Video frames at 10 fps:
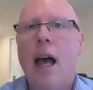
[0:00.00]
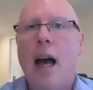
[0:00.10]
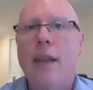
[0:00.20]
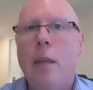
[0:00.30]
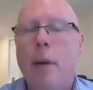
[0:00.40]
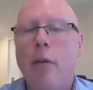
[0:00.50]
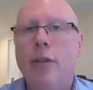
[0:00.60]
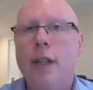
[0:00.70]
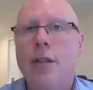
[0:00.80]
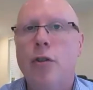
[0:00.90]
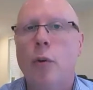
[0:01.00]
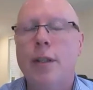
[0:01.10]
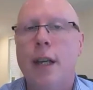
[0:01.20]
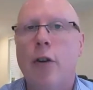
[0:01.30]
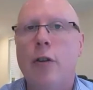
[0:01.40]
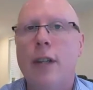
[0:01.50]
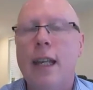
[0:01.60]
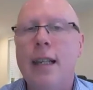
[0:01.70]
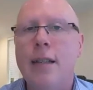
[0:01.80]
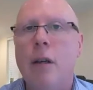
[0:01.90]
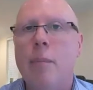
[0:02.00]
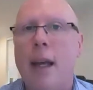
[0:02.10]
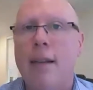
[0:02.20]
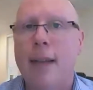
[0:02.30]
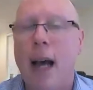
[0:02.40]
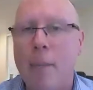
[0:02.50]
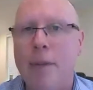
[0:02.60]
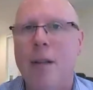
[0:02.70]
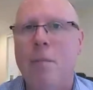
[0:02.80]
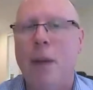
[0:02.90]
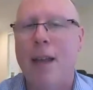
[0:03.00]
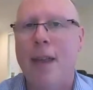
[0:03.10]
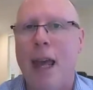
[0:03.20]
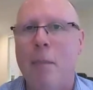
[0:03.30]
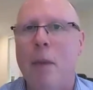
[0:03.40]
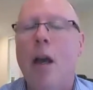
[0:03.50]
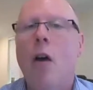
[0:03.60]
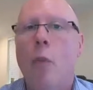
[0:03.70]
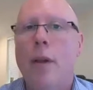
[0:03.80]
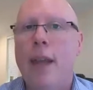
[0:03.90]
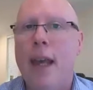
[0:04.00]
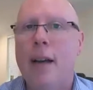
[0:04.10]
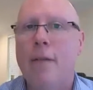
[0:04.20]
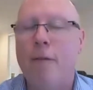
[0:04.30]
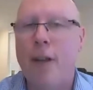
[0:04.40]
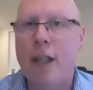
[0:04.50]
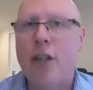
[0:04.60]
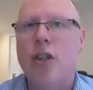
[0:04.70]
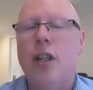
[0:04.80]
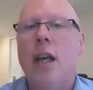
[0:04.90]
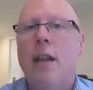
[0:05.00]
and they built it so as it could easily be adapted by them when they had finished